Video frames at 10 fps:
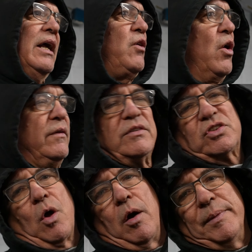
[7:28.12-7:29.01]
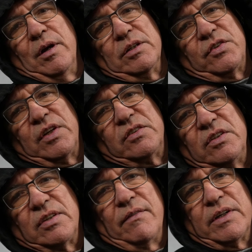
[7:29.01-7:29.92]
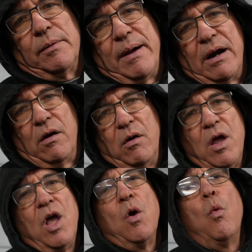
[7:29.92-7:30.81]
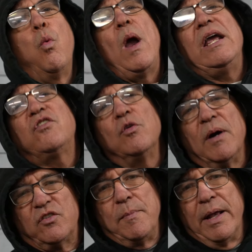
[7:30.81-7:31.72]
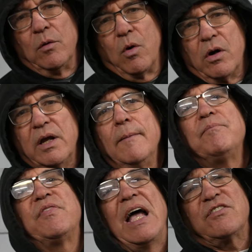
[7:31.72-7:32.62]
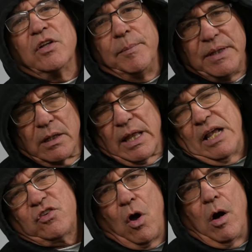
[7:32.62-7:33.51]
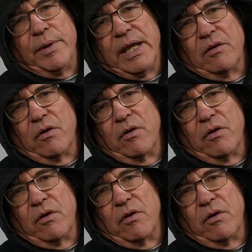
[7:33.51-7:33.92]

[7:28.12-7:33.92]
And don't even start me on the 67 Camaro. Way too much metal work. That's going to be the last car we get